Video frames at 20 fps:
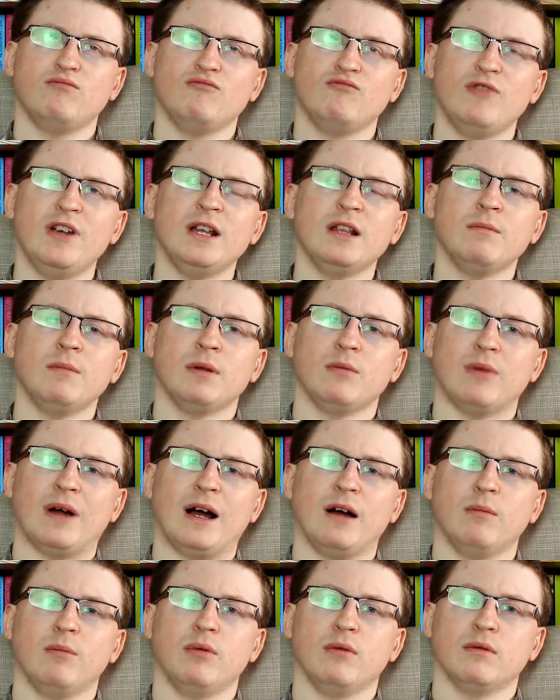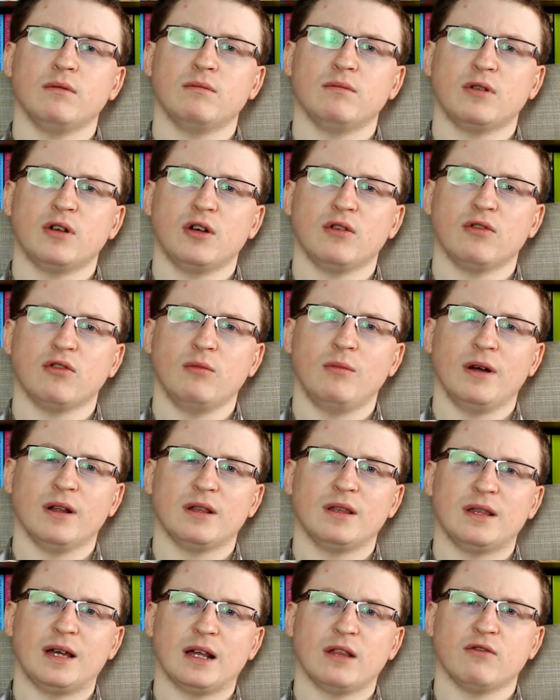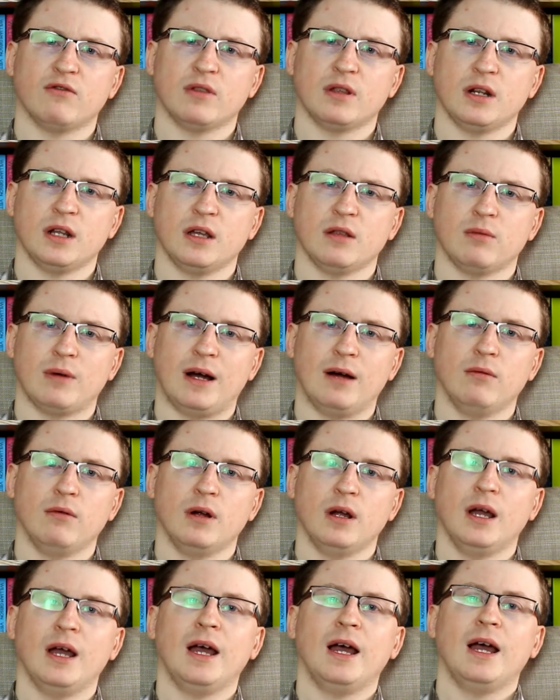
reasonably well, but somewhat disastrously as well.